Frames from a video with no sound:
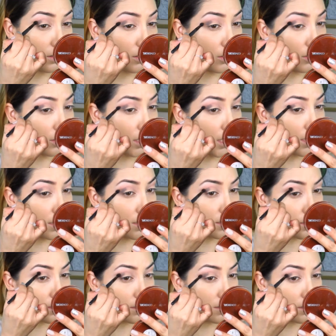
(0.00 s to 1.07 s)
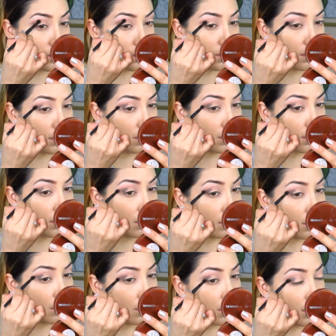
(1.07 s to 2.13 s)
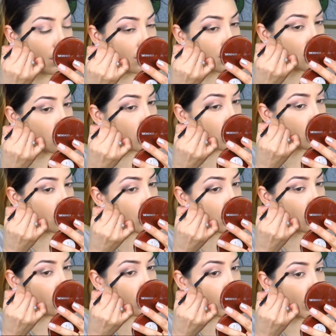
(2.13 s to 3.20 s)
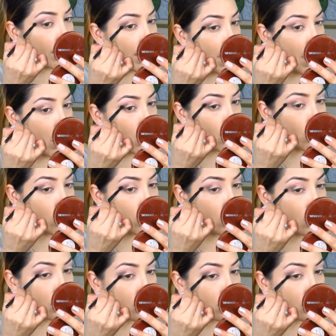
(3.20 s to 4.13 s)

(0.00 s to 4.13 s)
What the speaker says: crease, at least when you're trying to wing it out.